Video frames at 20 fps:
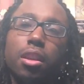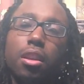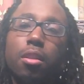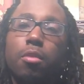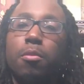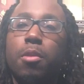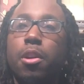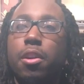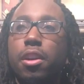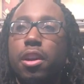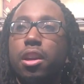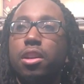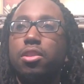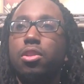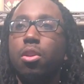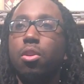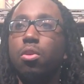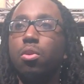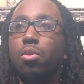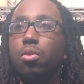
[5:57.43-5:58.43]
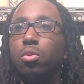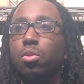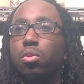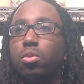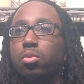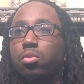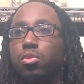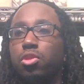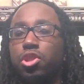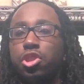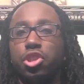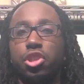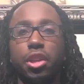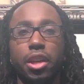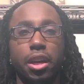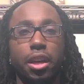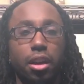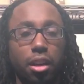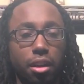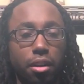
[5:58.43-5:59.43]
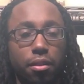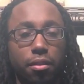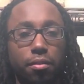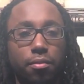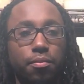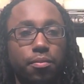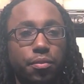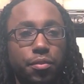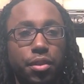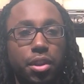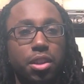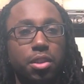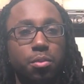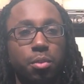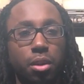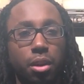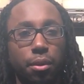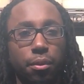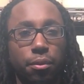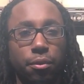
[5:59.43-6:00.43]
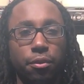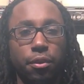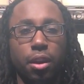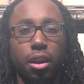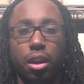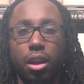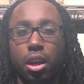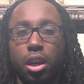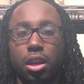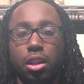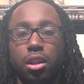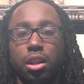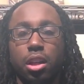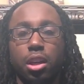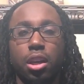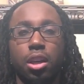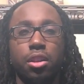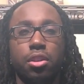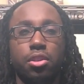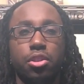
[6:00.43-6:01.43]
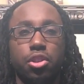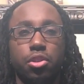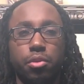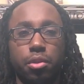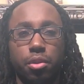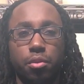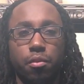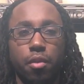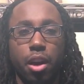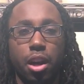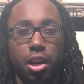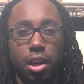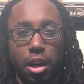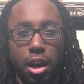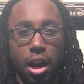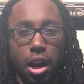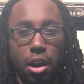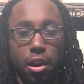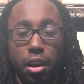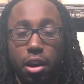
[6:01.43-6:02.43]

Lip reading: Omarion's whole shtick doesn't really fit in the industry right now.